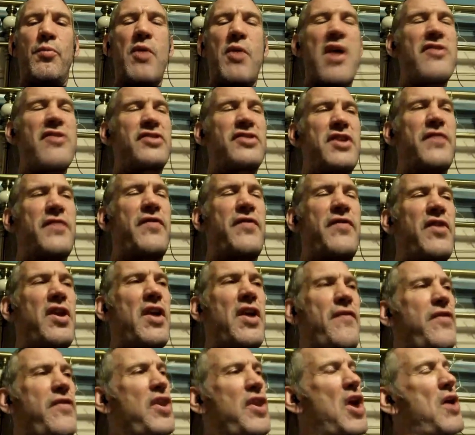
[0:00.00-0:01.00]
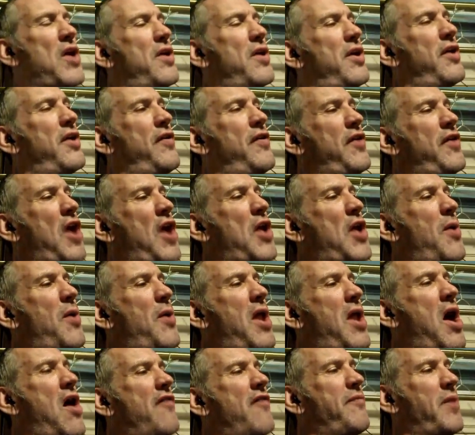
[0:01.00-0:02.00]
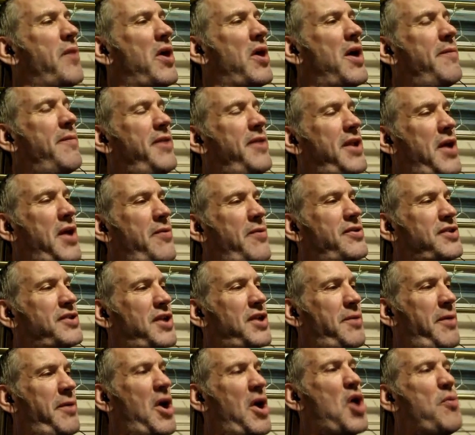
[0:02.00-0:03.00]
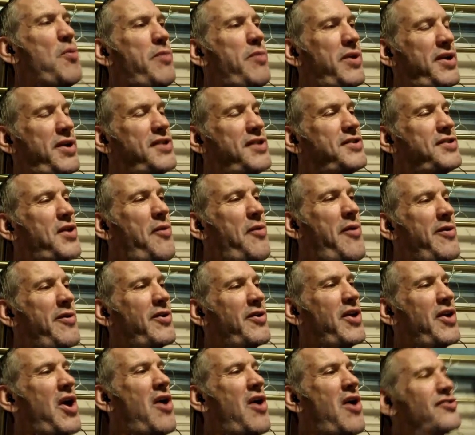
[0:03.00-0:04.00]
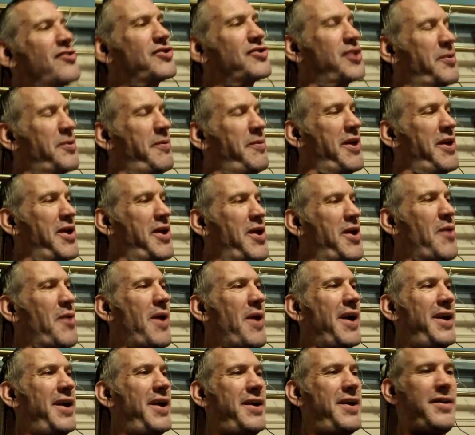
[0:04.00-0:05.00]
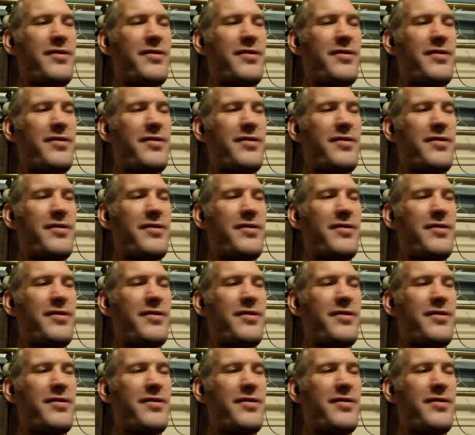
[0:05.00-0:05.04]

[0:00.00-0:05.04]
Whereas if you go to an half pipe, you know it's going to be open. There's no car's going to be in the way.